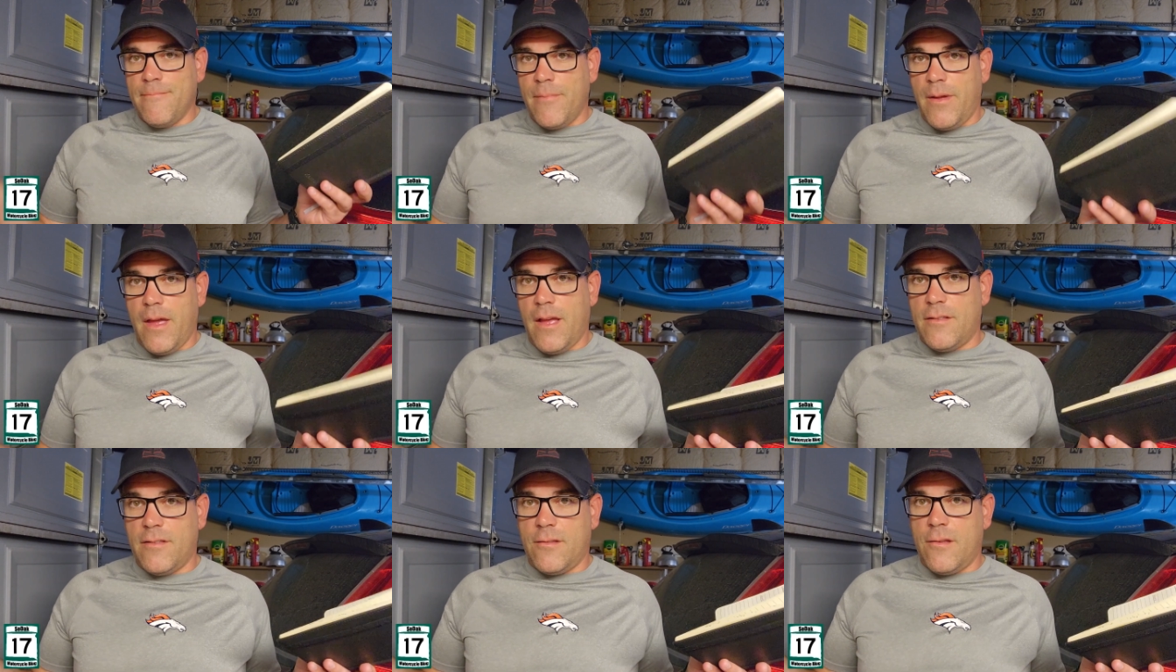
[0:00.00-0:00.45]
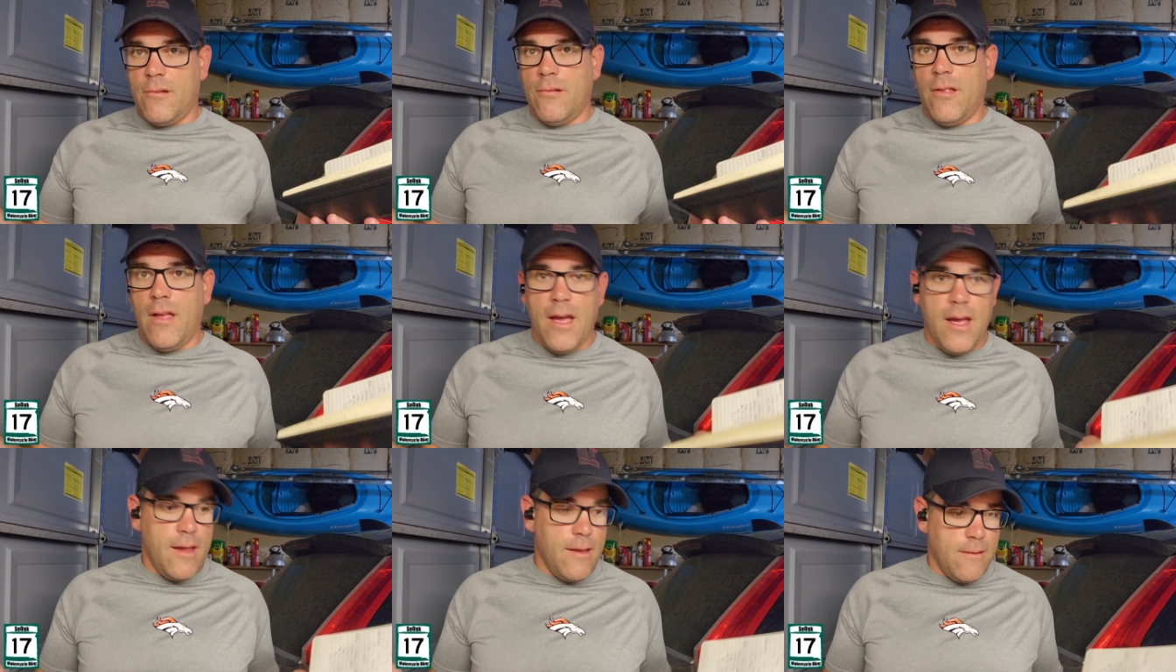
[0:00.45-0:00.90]
It's too
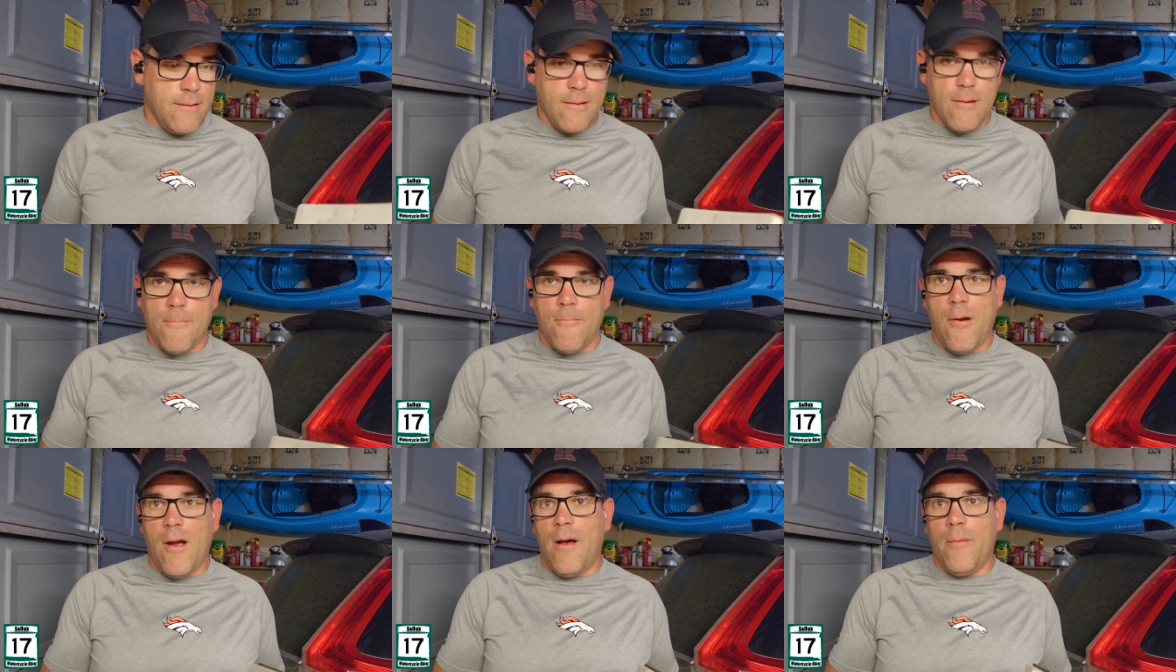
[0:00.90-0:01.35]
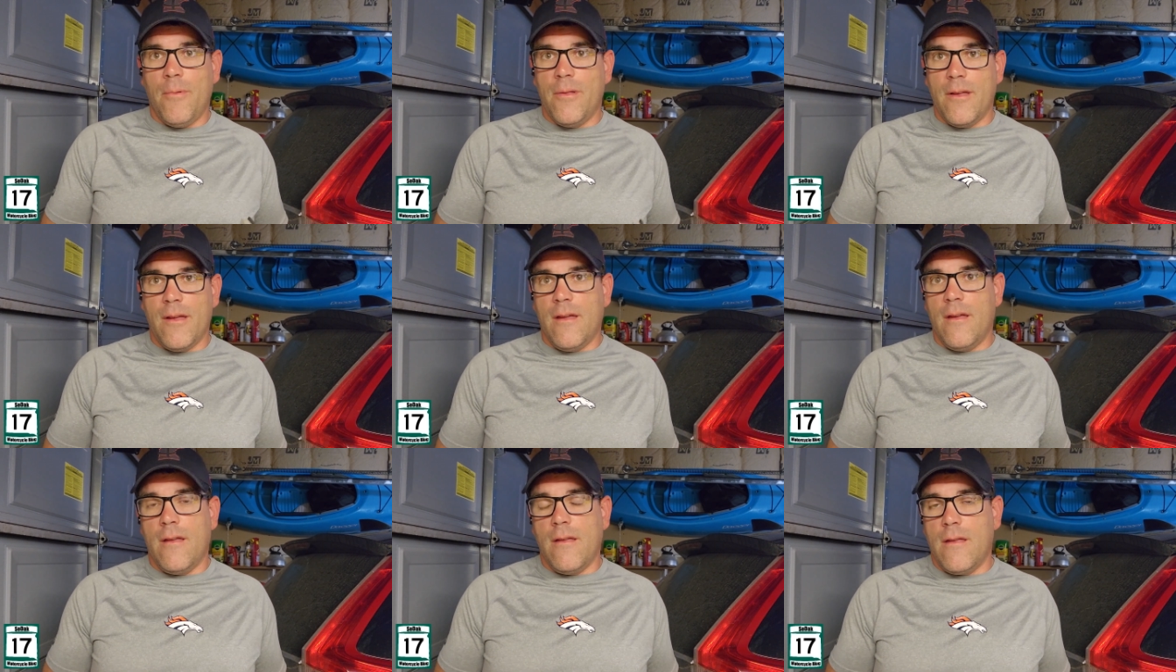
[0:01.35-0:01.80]
late. You're
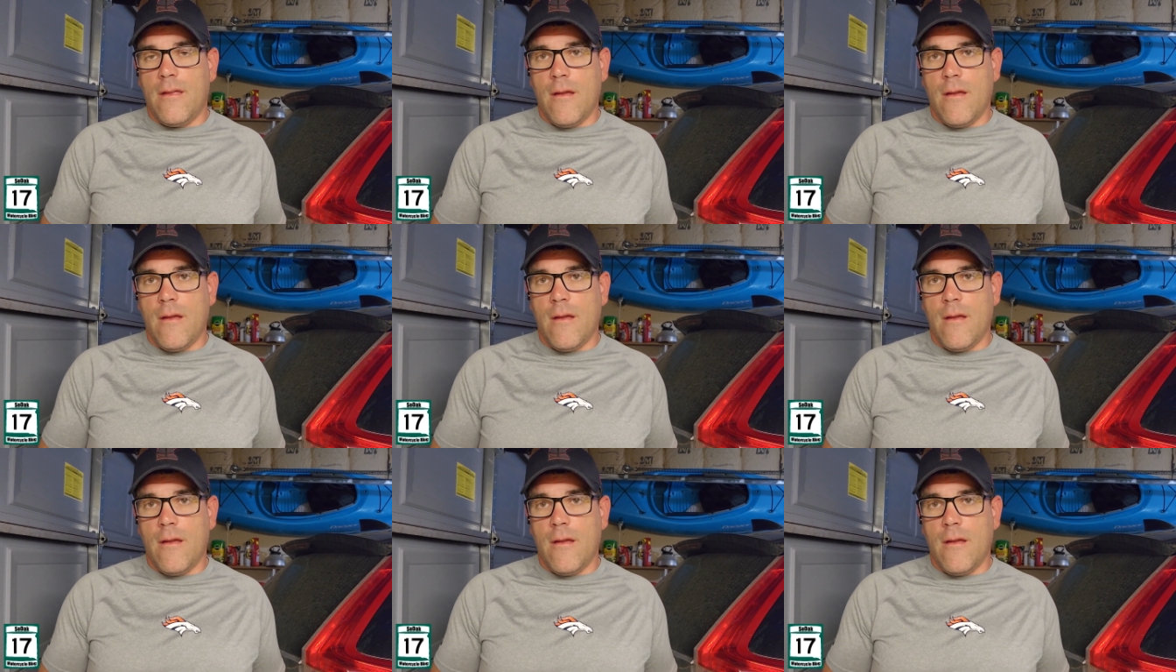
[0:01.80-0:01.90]
probably